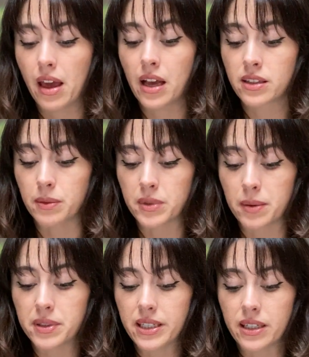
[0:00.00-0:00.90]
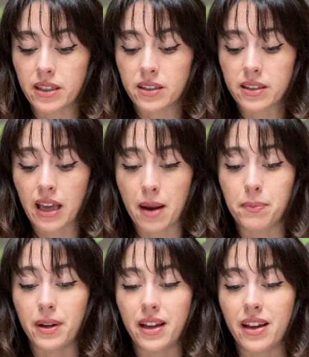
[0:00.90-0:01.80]
Sometimes tears can
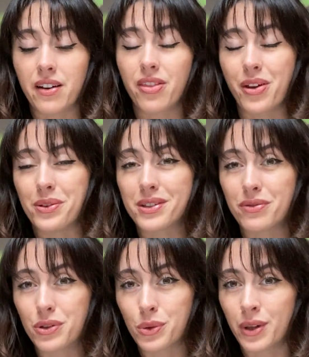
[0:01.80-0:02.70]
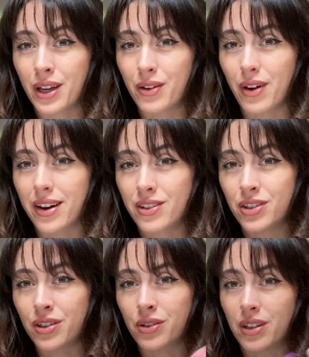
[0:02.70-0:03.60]
be those of joy,
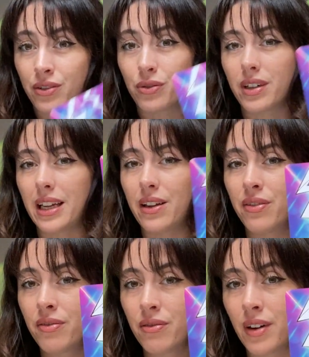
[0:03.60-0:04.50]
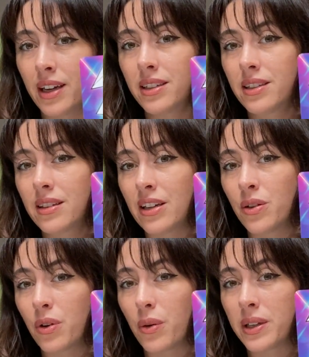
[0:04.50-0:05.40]
gratitude, and relief, right? They
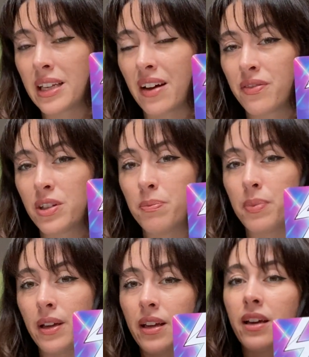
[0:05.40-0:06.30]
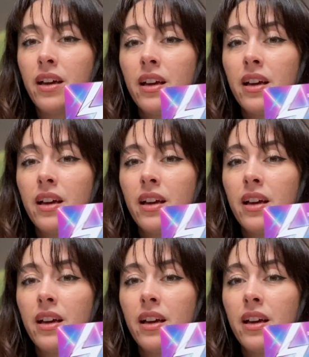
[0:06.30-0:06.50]
don't always have to be